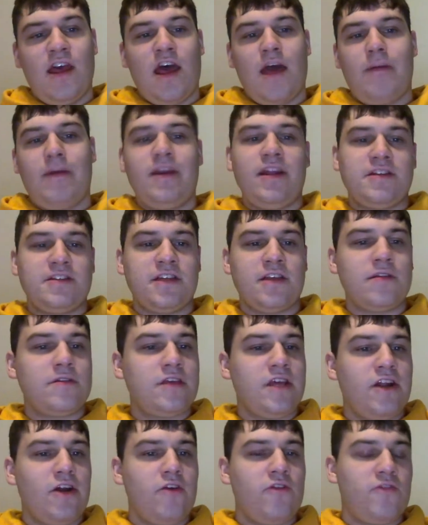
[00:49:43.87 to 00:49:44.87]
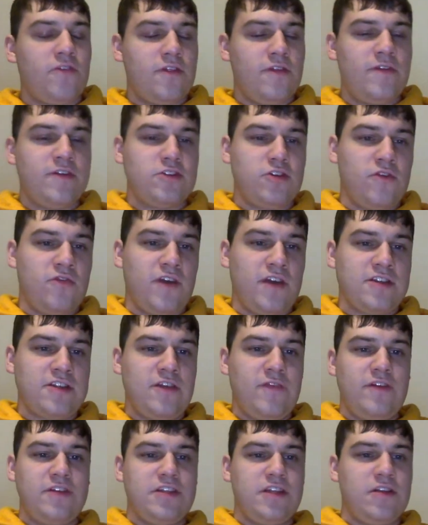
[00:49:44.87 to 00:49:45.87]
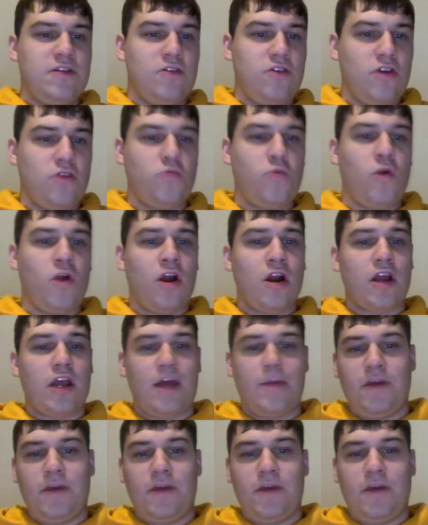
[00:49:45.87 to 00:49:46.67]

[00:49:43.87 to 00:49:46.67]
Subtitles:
I mean, is it, for the visual effects stuff, is it good work?